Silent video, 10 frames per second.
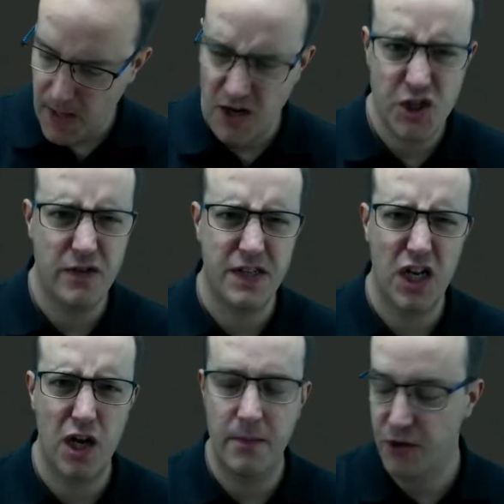I should have
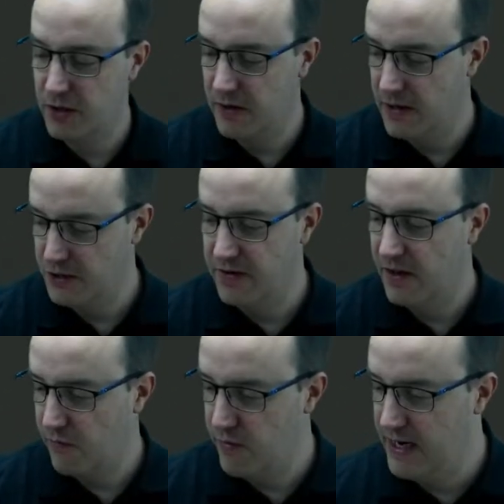slurped, shouldn't I? I should
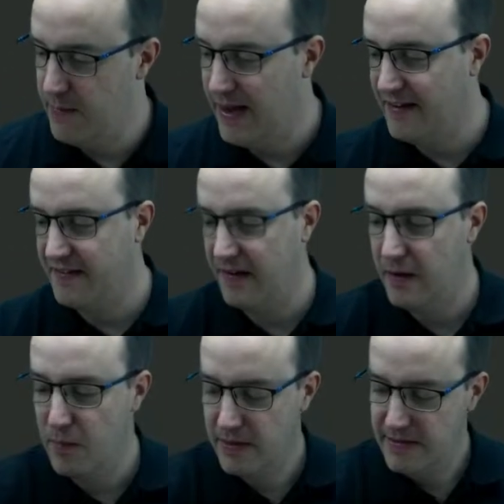have done a really bad
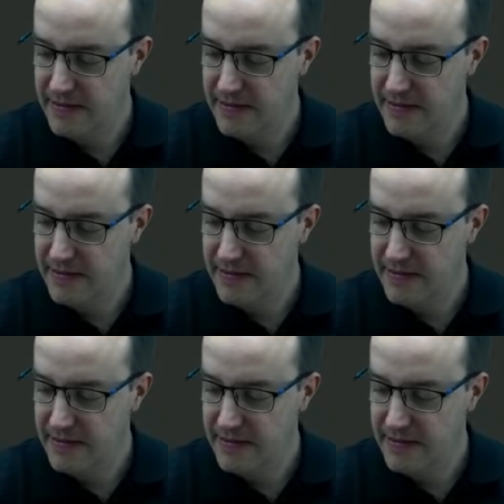slurp.